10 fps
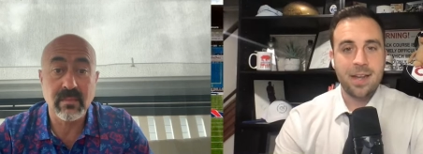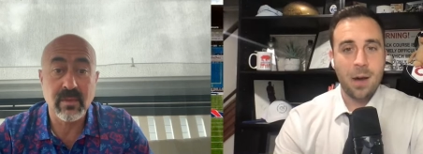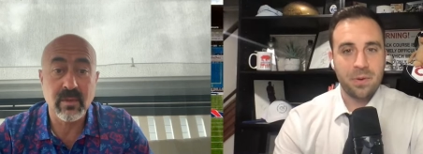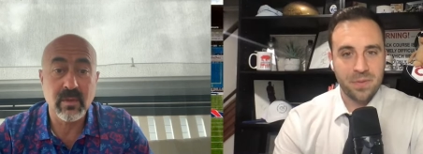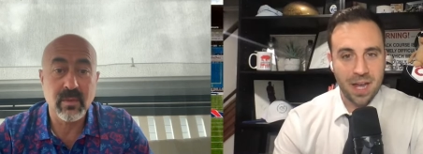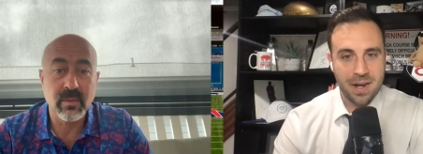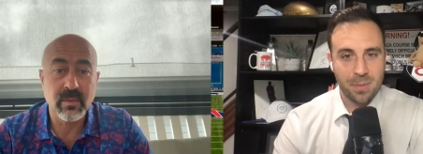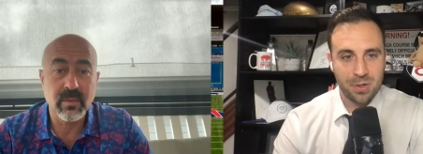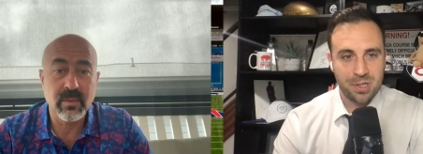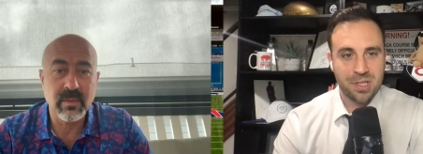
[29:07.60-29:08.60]
Speaker 1: Now we've got an
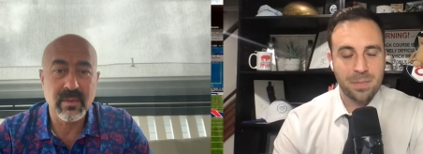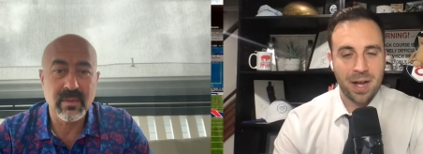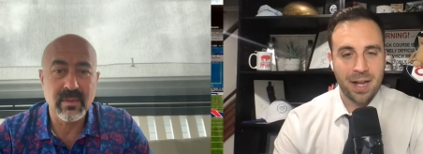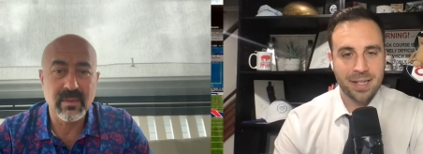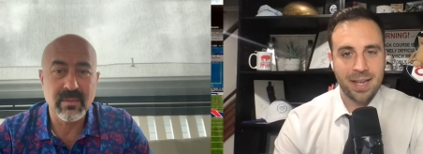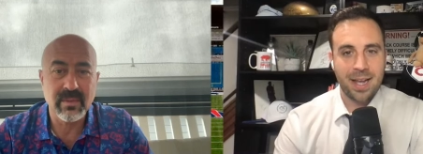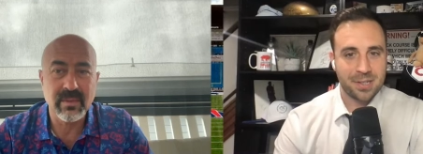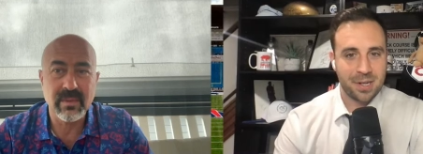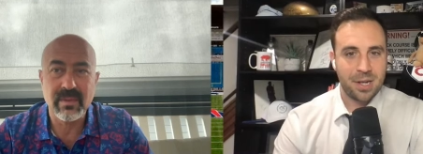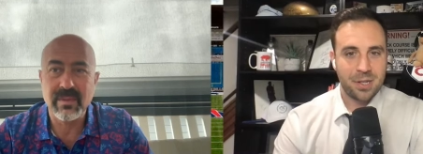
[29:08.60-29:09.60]
emergency
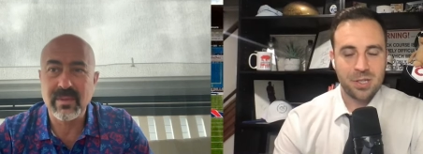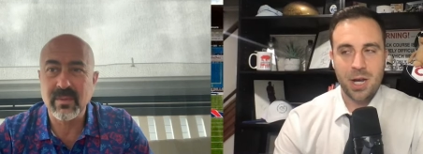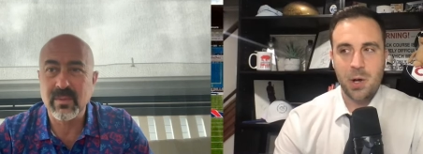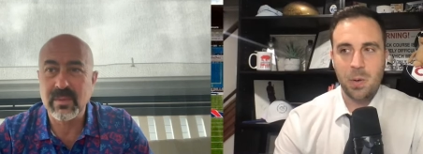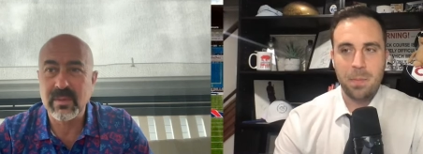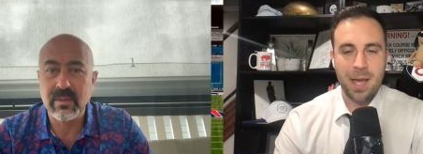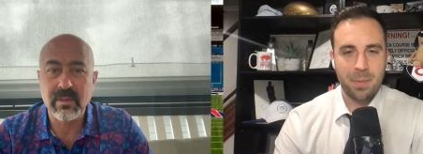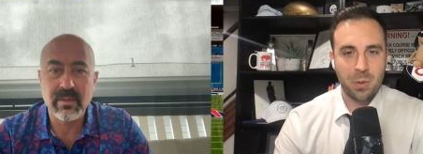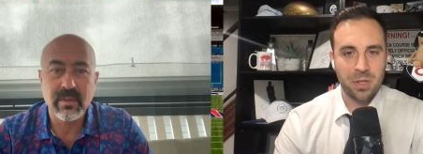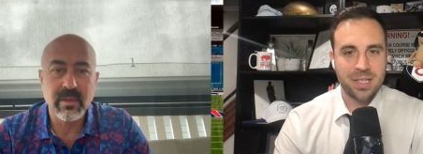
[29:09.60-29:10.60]
podcast. So
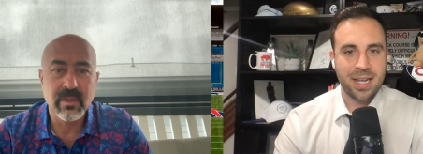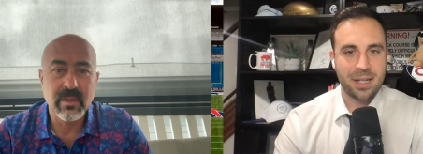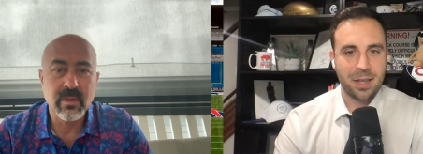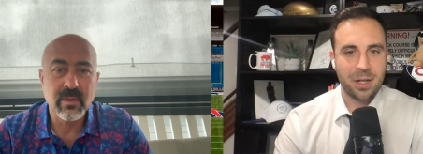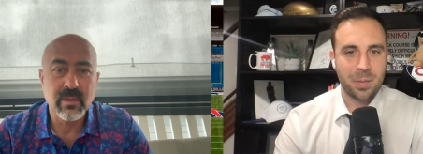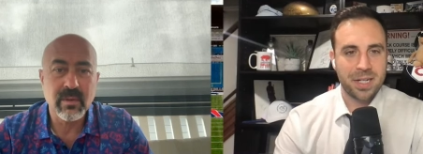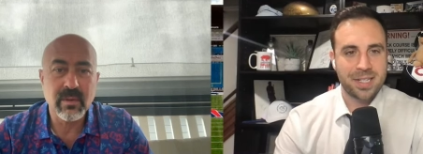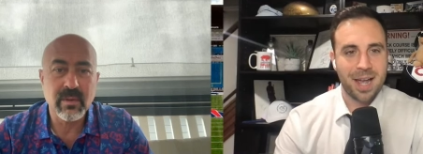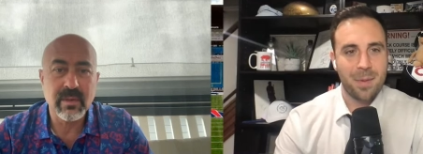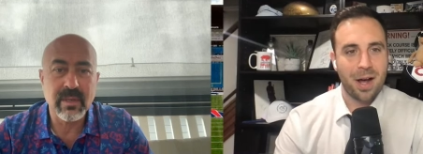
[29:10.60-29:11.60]
maybe we'll take a little bit of
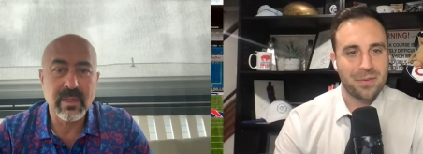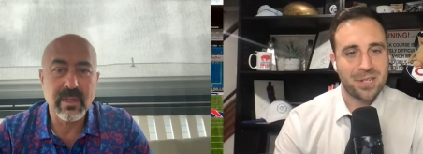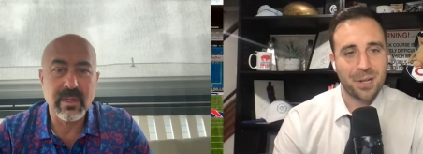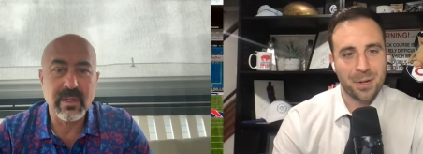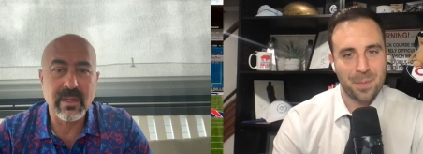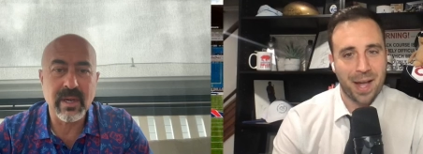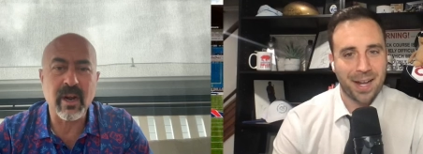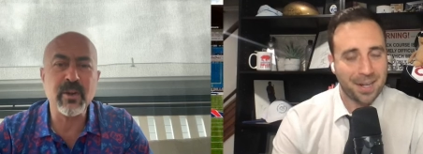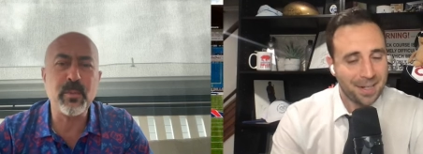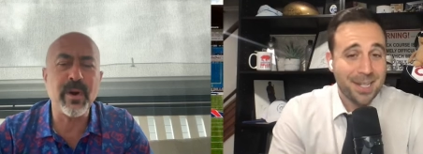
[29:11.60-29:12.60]
time off until you're back.
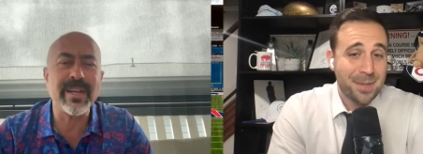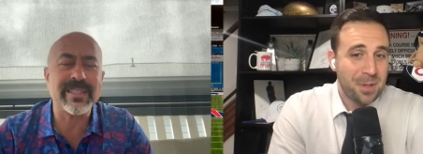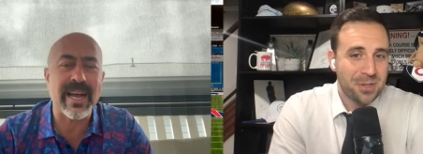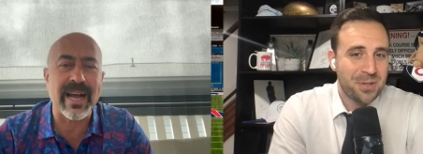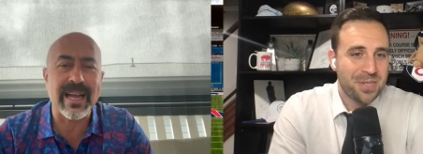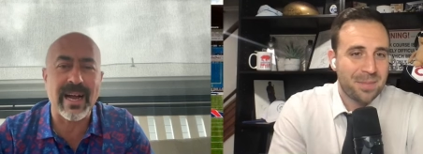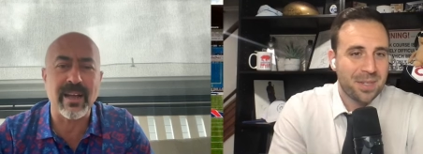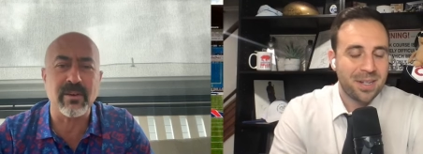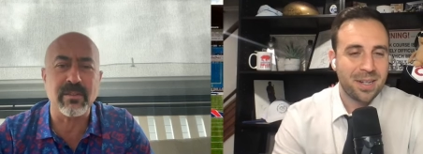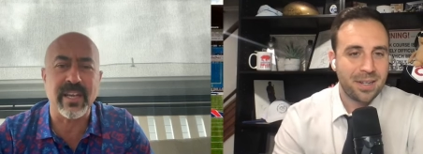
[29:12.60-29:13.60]
Are you Unless putting a tie on
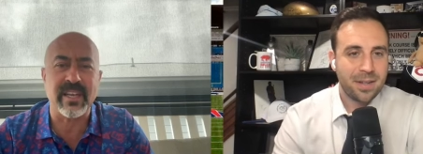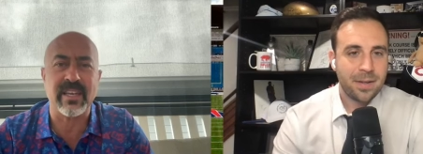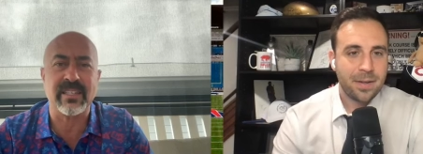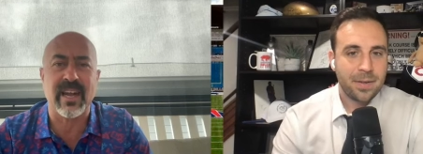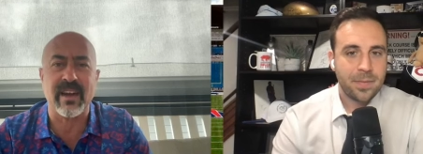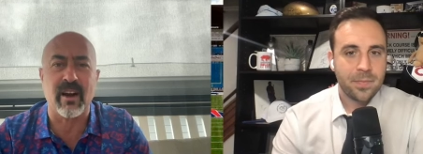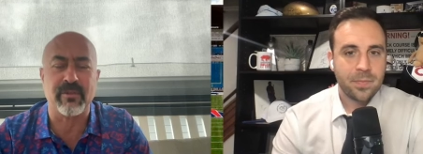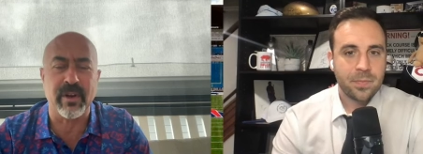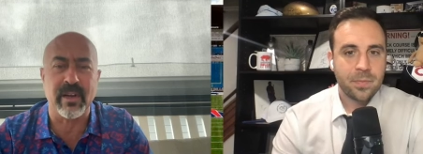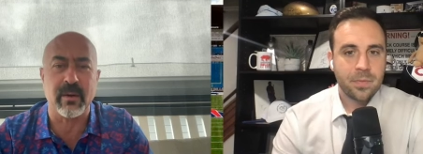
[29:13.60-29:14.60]
or
Speaker 2: taking a tie
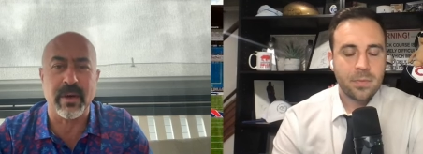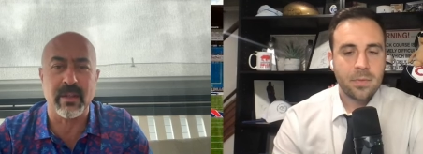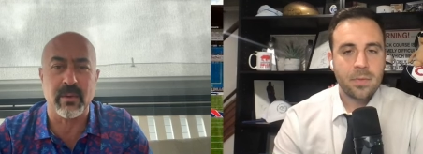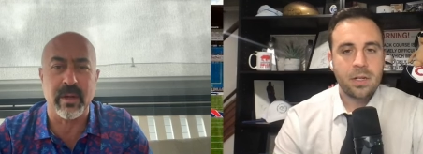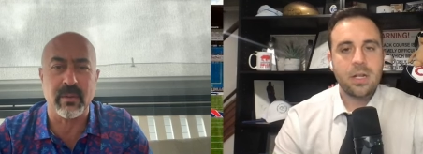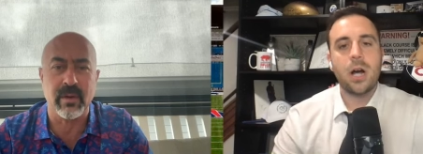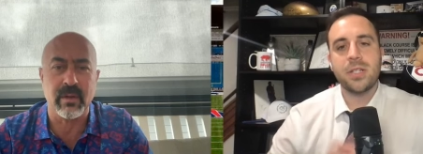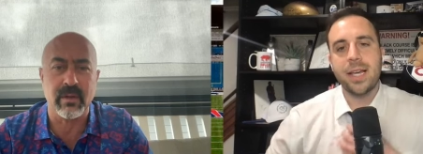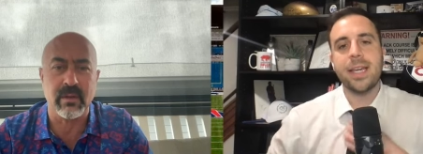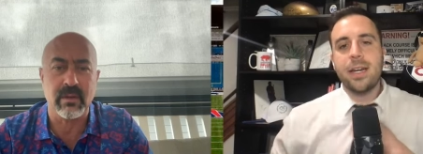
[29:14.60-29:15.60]
off right now? By the way,
Speaker 1: no,
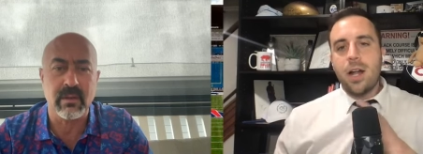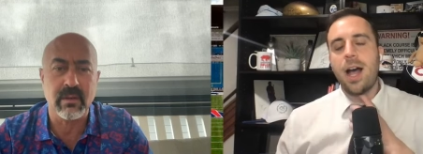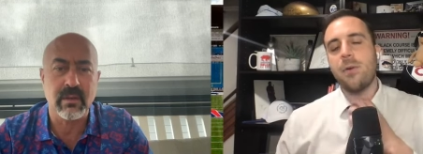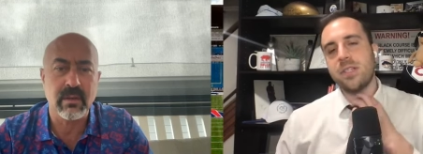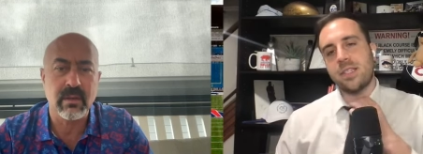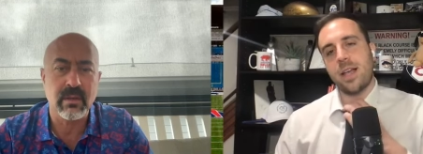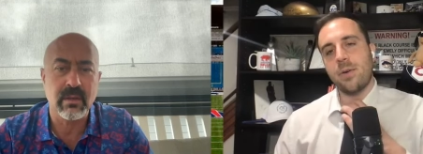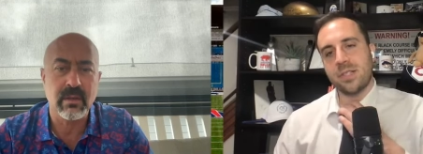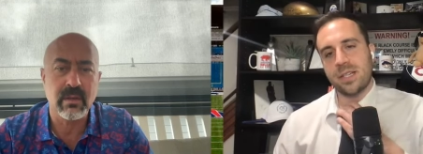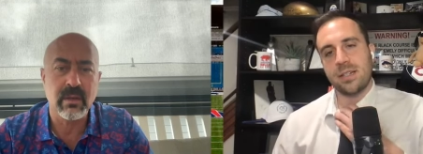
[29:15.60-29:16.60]
taking it. Off. I was I
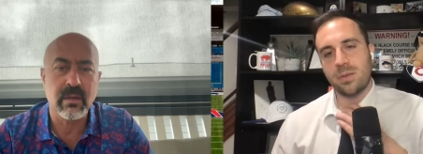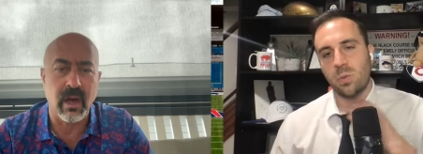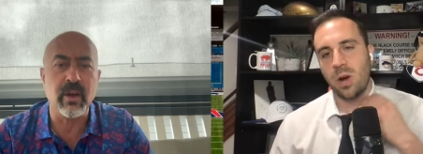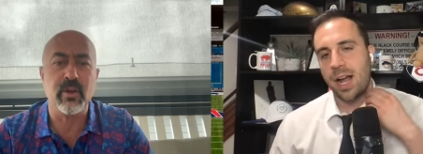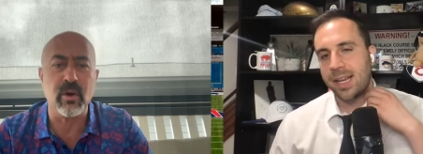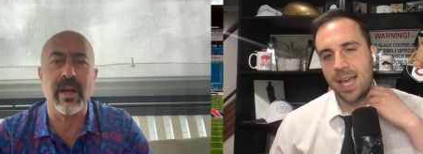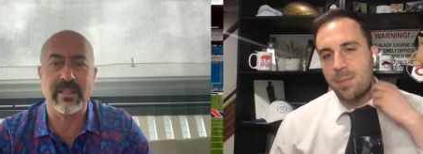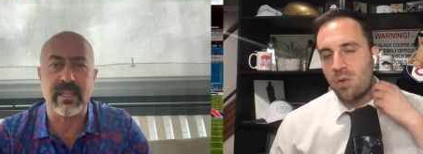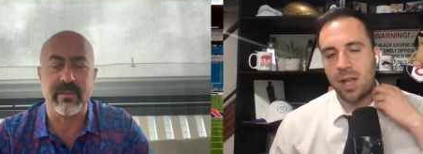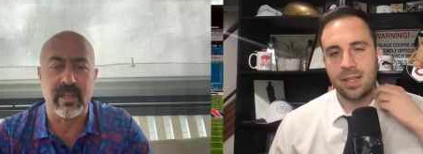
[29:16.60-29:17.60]
was at. Oh, you are on
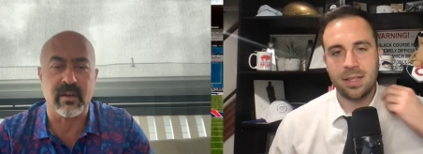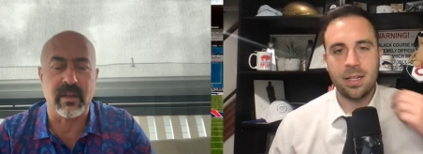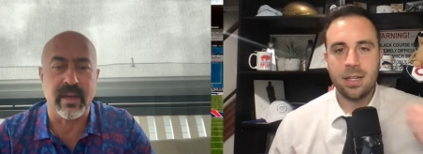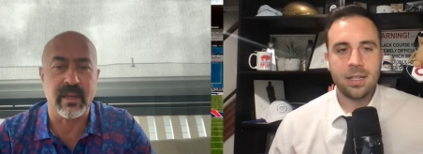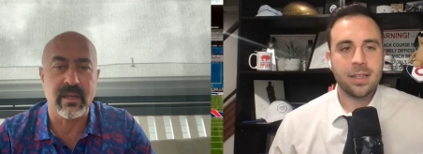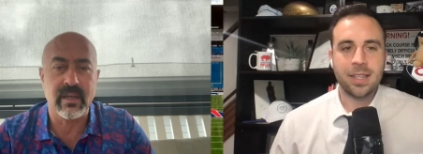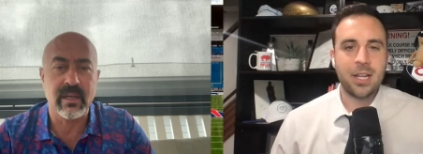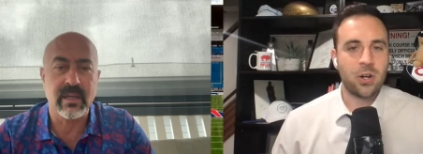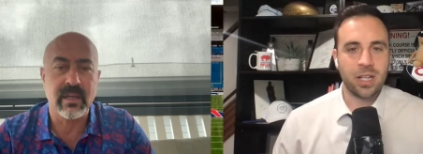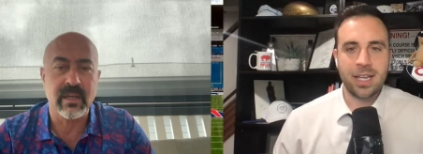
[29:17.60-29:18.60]
TV. Right, okay.
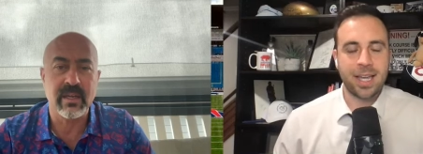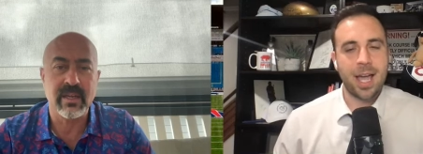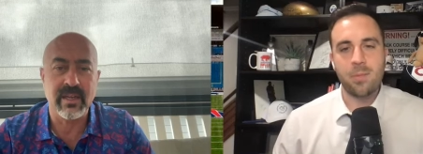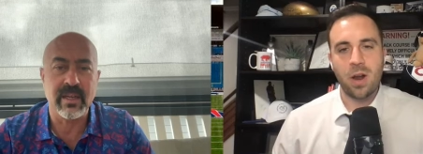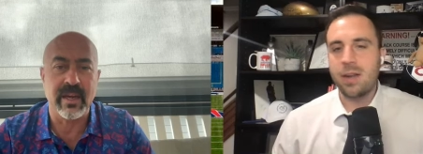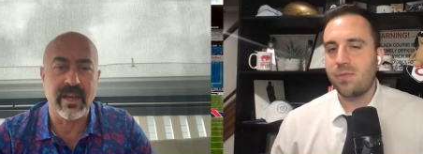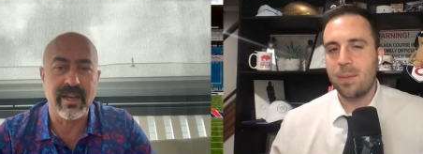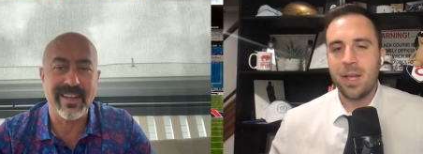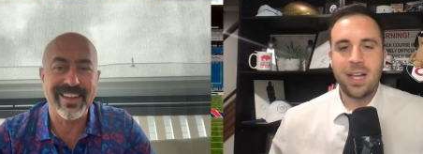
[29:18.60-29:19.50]
Literally came right from.